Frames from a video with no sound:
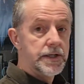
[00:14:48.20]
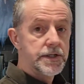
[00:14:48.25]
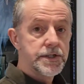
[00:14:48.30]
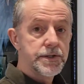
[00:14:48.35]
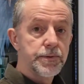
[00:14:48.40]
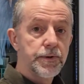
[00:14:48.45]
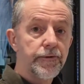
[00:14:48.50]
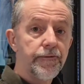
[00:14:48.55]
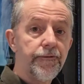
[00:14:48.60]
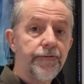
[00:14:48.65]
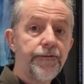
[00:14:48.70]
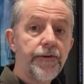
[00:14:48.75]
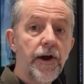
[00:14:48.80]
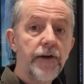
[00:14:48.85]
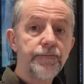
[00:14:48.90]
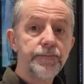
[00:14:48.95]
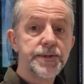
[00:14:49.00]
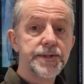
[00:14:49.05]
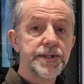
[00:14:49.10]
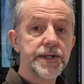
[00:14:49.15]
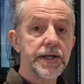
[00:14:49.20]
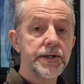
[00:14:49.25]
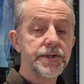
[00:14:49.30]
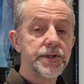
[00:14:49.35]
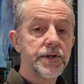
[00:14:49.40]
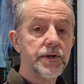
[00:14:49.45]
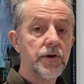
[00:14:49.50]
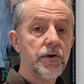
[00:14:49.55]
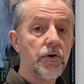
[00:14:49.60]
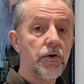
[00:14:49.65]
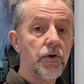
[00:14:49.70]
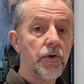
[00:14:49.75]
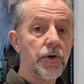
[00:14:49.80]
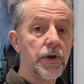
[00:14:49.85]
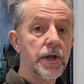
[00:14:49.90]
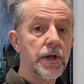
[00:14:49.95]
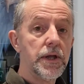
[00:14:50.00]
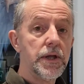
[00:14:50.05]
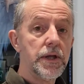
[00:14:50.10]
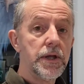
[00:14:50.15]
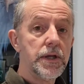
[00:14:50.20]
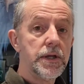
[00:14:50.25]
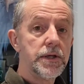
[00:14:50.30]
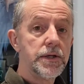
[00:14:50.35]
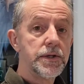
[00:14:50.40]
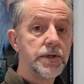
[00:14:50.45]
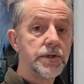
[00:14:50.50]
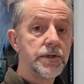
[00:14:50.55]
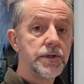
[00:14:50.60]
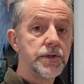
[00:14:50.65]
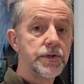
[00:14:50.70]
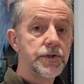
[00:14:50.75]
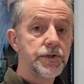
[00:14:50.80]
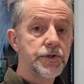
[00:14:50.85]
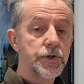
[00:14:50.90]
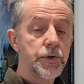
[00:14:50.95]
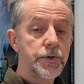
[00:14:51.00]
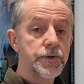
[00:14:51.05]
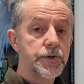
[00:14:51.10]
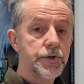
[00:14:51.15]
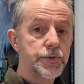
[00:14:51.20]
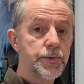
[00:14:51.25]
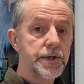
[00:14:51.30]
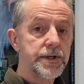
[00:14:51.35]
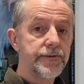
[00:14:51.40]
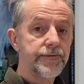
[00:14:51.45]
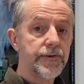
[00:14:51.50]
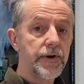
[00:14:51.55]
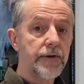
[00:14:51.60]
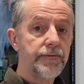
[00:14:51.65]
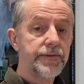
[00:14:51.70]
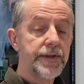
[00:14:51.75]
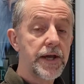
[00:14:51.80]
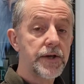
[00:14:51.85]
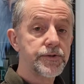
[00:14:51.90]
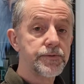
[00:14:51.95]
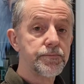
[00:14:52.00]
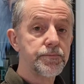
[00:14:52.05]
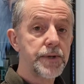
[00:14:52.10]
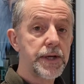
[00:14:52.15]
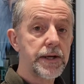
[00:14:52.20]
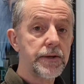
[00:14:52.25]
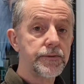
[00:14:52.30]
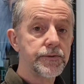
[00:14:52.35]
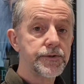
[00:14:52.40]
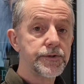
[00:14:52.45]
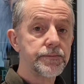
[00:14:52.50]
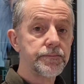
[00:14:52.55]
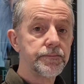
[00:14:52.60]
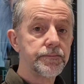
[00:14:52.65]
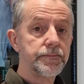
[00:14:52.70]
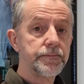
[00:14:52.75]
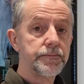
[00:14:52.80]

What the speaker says: So we've got 5% on £225,000.